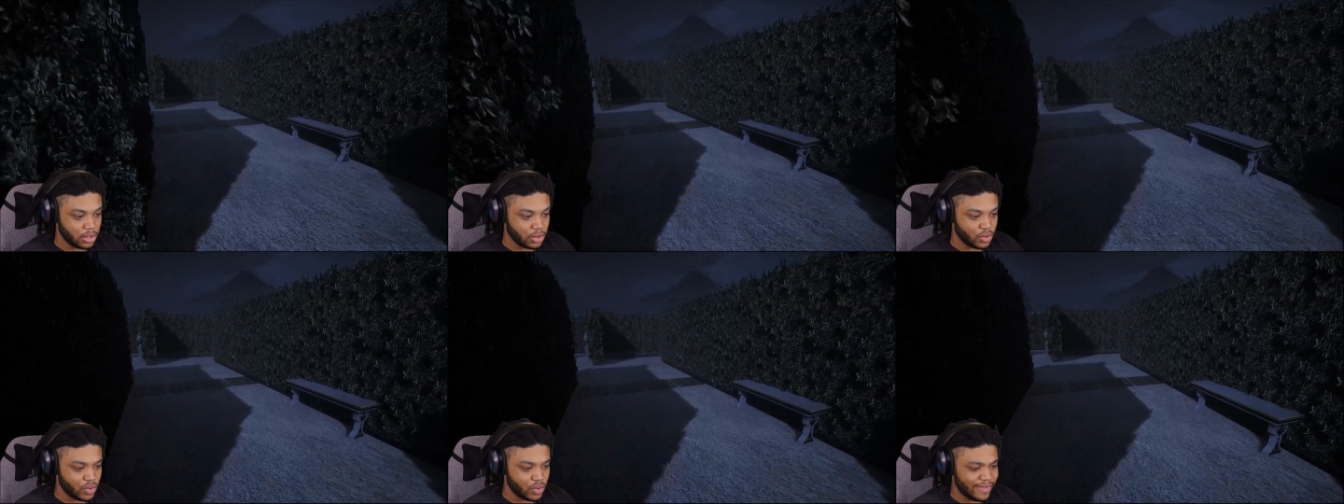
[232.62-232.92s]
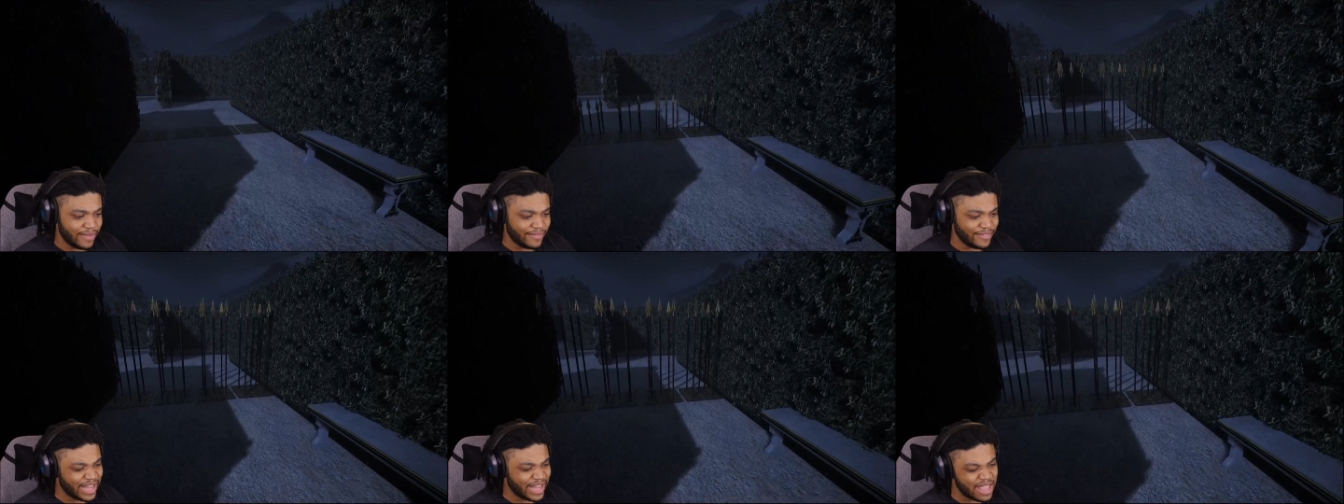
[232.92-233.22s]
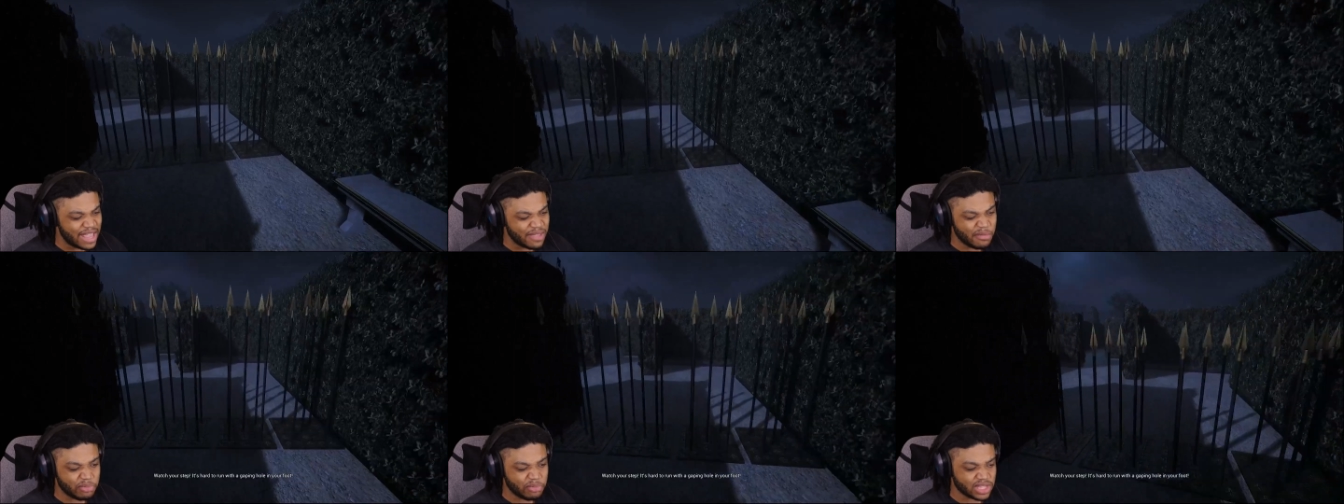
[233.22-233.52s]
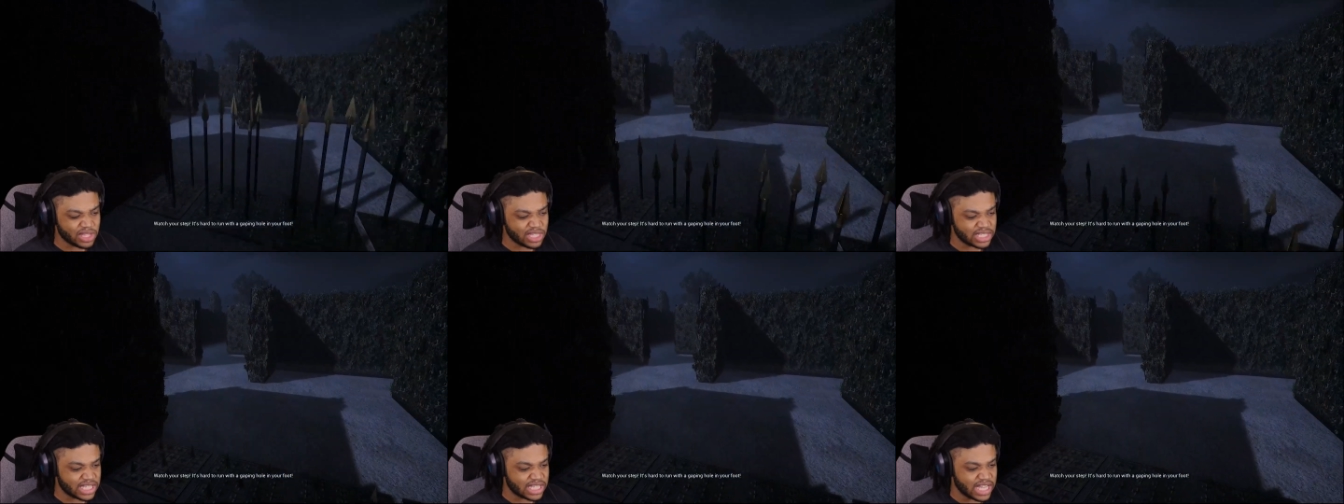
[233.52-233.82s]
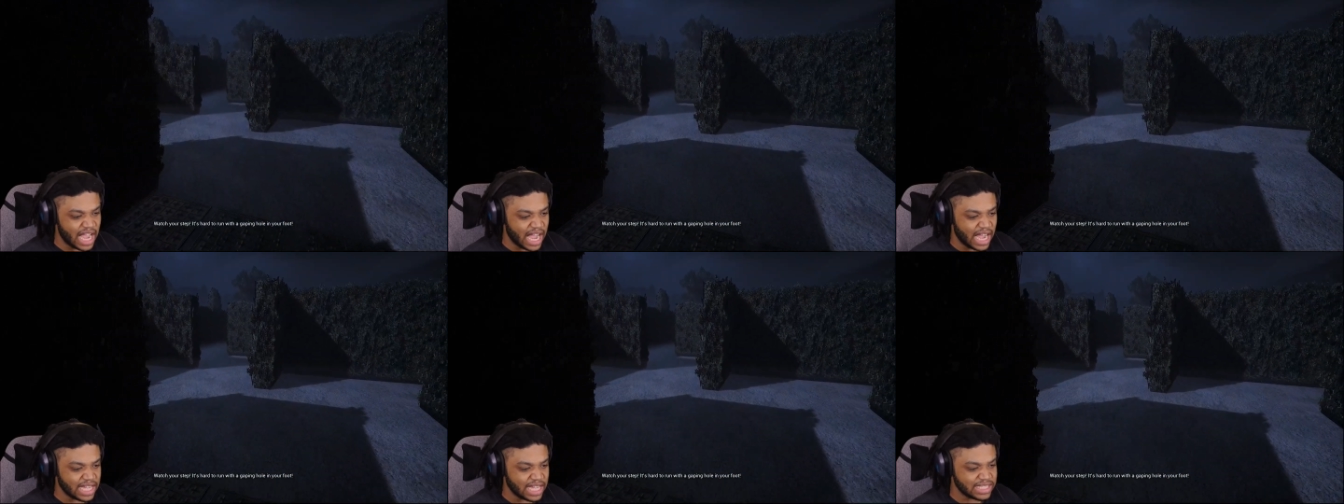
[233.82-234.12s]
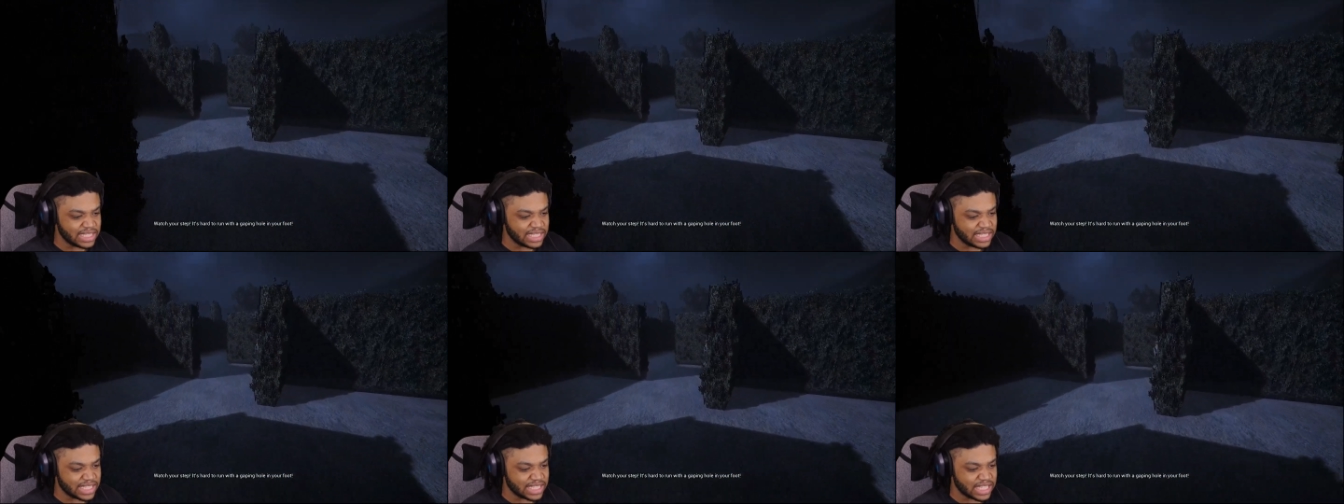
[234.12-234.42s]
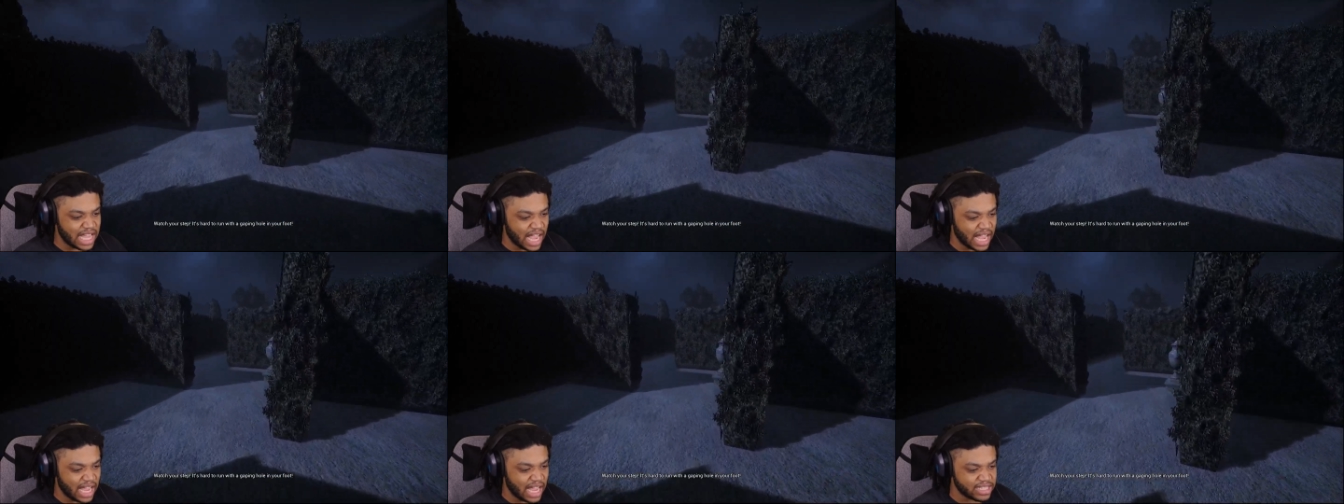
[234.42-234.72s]
Whoever came up with this con this
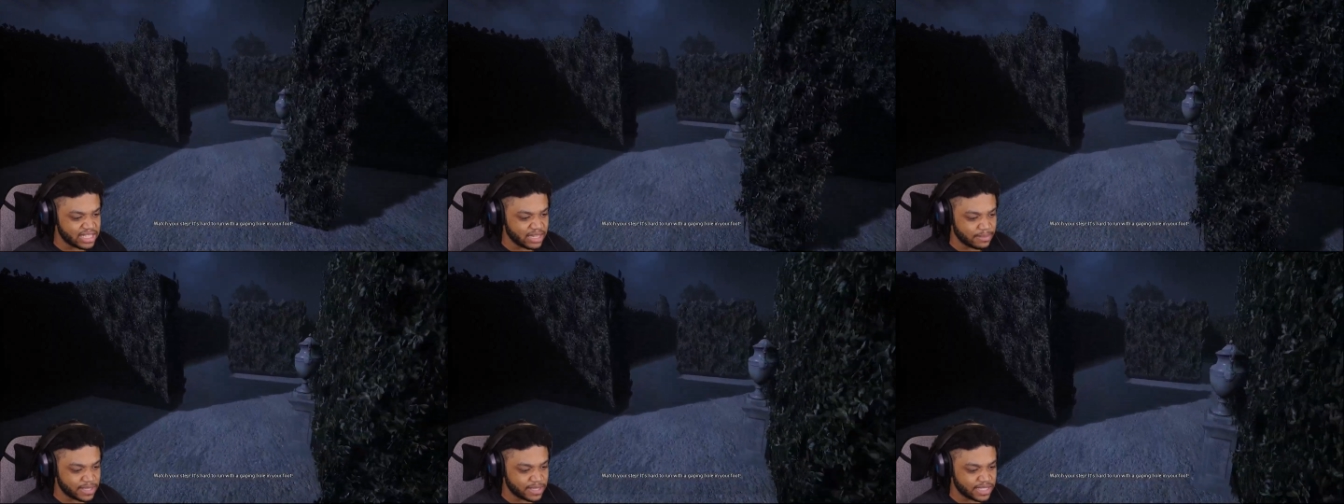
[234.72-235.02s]
concept,